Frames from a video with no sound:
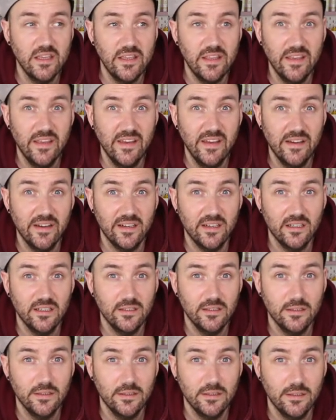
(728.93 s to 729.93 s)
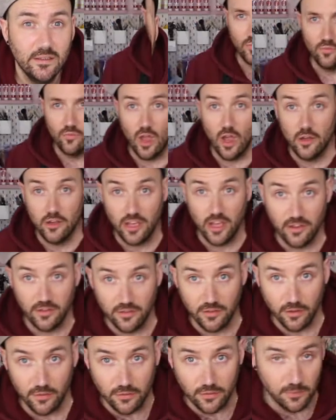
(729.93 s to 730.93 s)
yeah. Okay,
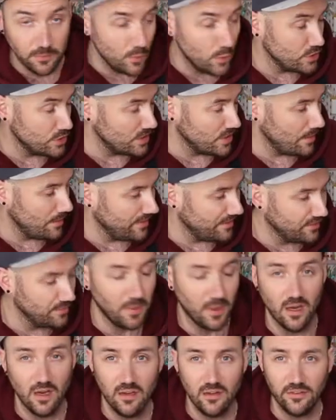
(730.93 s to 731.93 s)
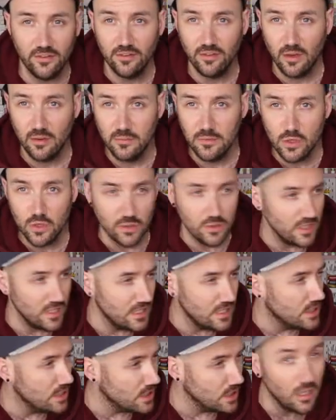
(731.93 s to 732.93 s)
so some more time has passed. I'm not
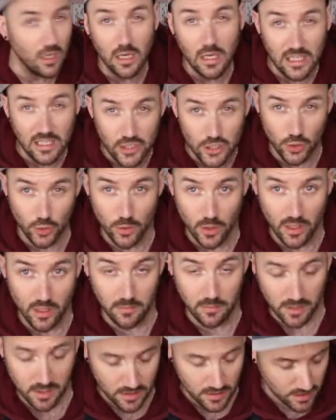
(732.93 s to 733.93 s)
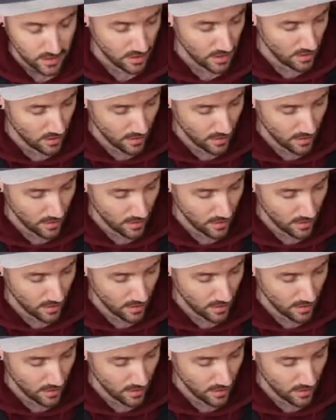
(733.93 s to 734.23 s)
entirely sure how much,